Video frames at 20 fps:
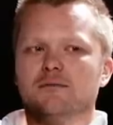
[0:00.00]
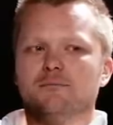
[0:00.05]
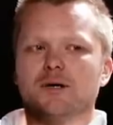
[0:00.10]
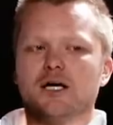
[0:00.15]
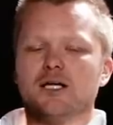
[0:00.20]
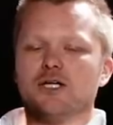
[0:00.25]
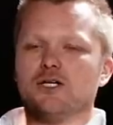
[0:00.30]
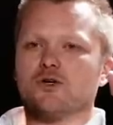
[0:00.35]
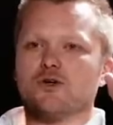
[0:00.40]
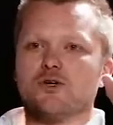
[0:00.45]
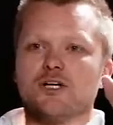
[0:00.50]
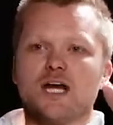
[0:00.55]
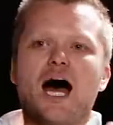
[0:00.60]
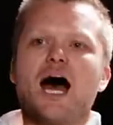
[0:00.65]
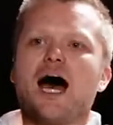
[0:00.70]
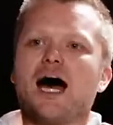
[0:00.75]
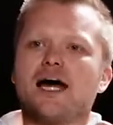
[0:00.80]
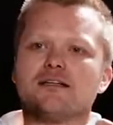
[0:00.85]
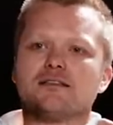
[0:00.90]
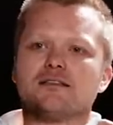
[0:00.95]
but you're
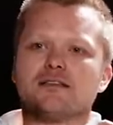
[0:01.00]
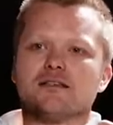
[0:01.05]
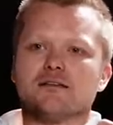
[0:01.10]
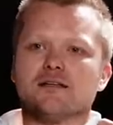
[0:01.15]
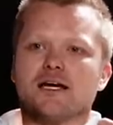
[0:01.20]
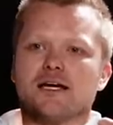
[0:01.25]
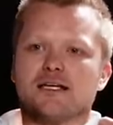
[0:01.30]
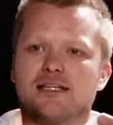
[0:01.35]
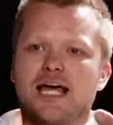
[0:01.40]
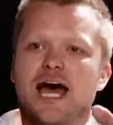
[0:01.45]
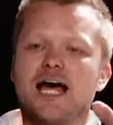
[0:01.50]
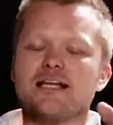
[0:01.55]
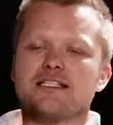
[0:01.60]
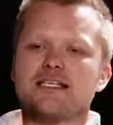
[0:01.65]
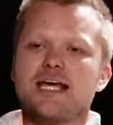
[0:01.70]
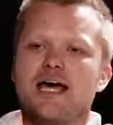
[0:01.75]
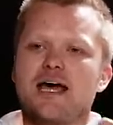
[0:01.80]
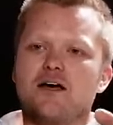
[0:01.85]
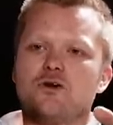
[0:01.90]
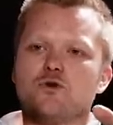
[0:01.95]
not. Like
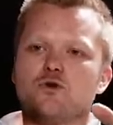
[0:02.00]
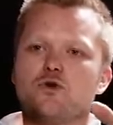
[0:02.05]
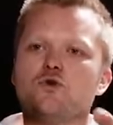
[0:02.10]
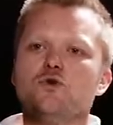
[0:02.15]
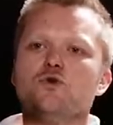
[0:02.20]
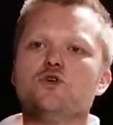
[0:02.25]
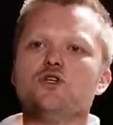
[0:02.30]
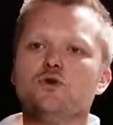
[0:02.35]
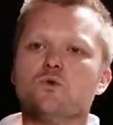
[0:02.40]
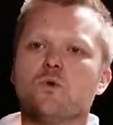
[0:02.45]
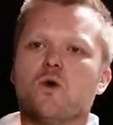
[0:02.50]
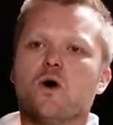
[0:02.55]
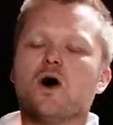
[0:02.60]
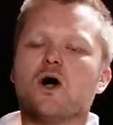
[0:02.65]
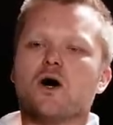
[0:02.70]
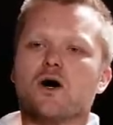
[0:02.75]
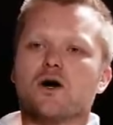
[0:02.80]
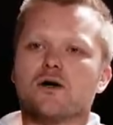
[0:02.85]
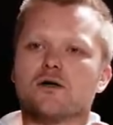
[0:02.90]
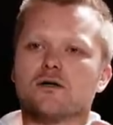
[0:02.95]
that's who you
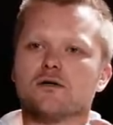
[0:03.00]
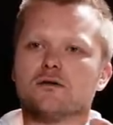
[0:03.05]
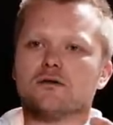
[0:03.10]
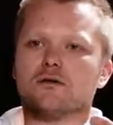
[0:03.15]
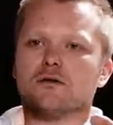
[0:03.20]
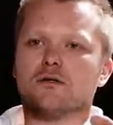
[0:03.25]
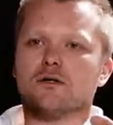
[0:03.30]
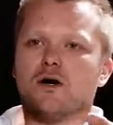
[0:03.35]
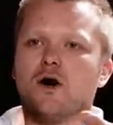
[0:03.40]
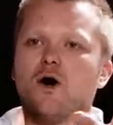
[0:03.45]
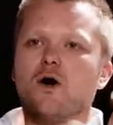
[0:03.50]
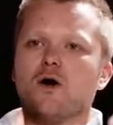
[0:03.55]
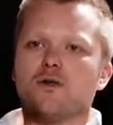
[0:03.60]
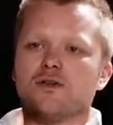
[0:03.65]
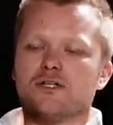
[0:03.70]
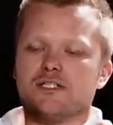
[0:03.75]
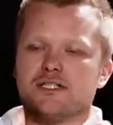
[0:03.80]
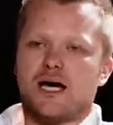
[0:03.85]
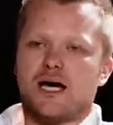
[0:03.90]
are all the